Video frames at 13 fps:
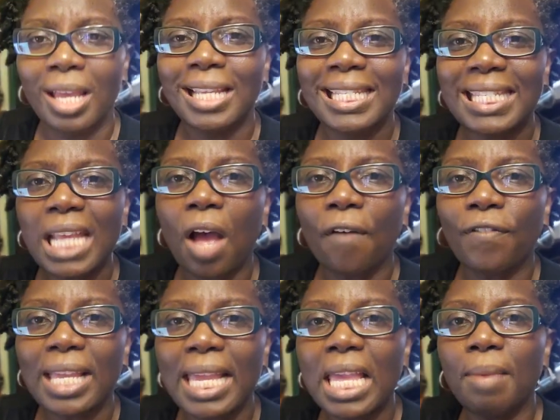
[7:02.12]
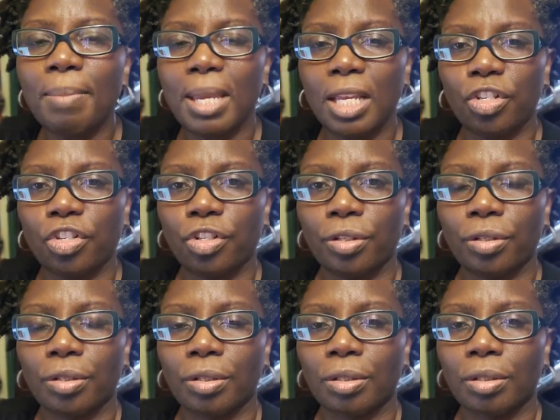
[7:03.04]
self-image.
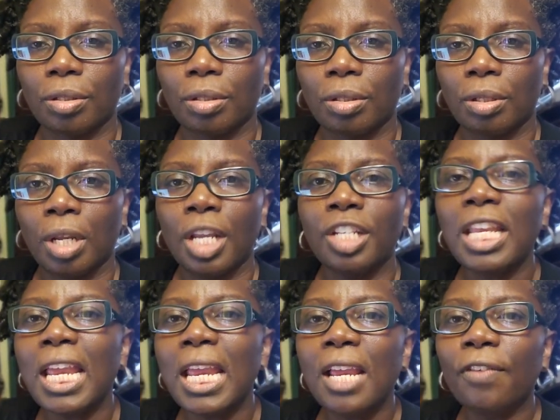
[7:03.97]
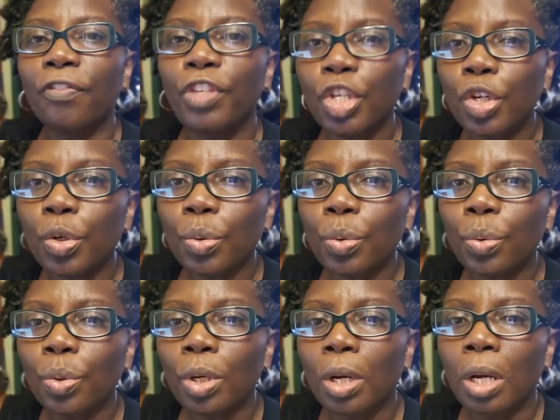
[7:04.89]
See, if
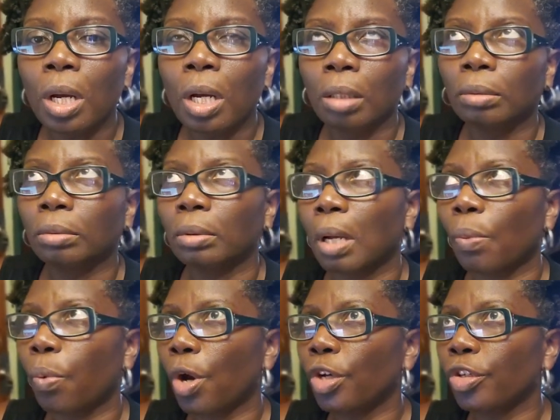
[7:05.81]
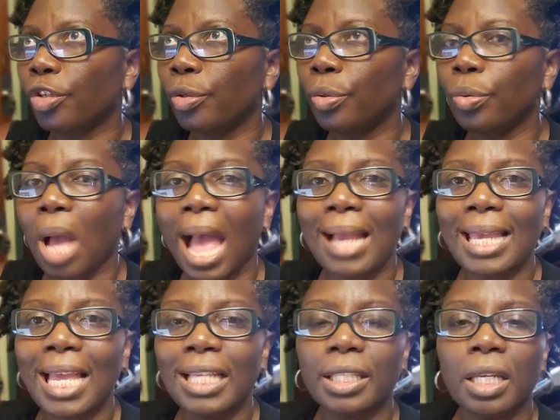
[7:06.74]
you were to,
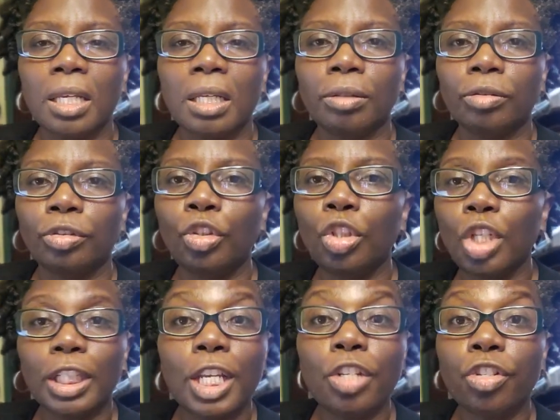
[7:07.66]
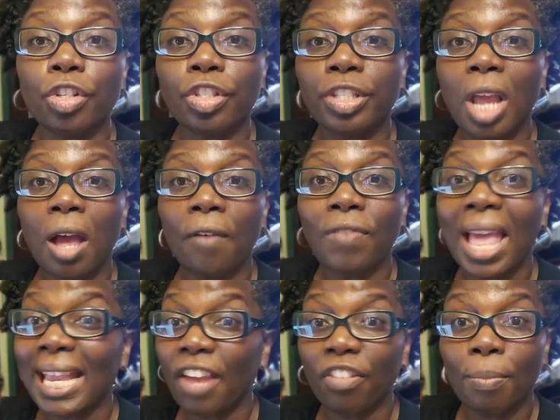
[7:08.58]
you looked at yourself
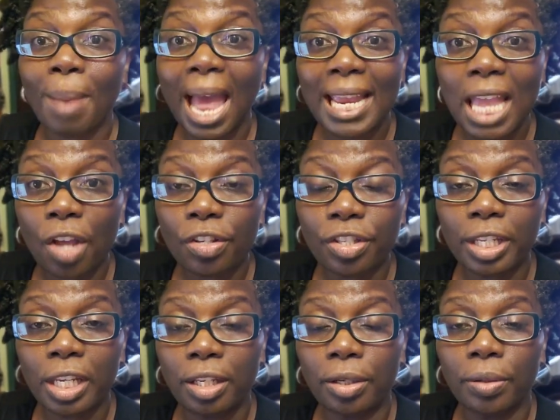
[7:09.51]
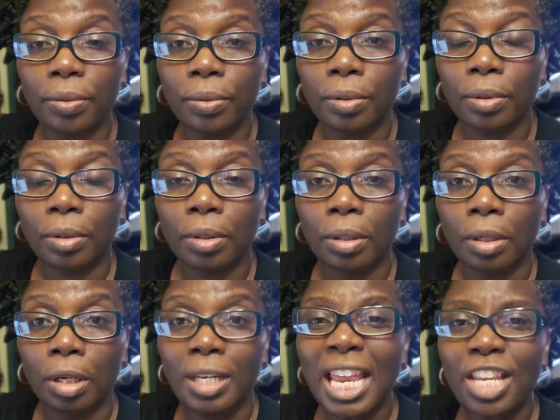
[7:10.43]
like everybody else see you,
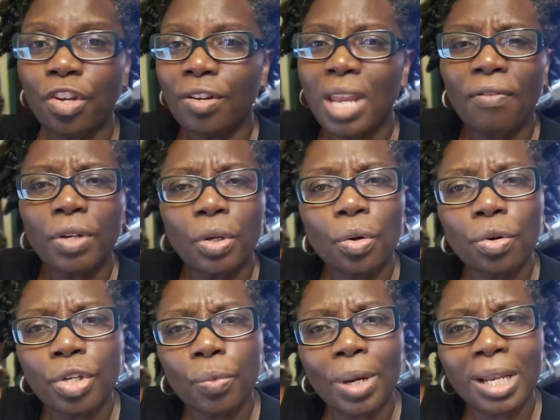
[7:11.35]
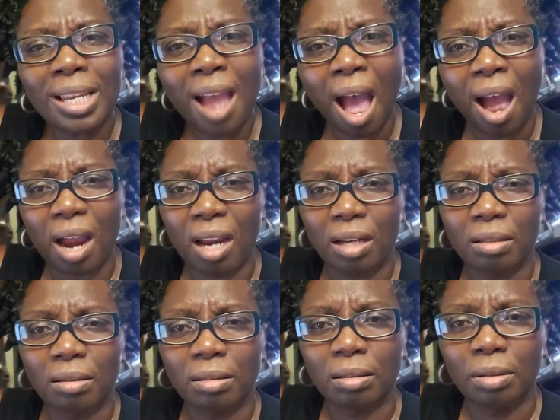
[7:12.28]
then you'll never know who you really are.
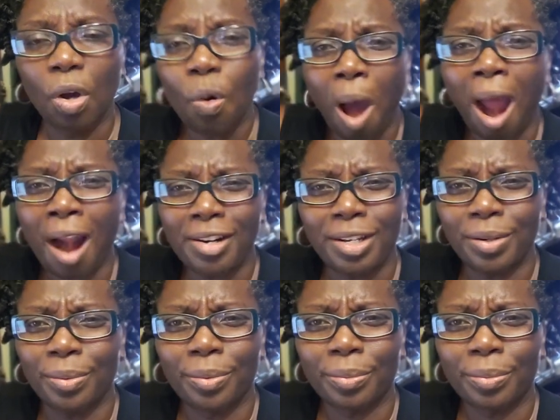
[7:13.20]
Who are you?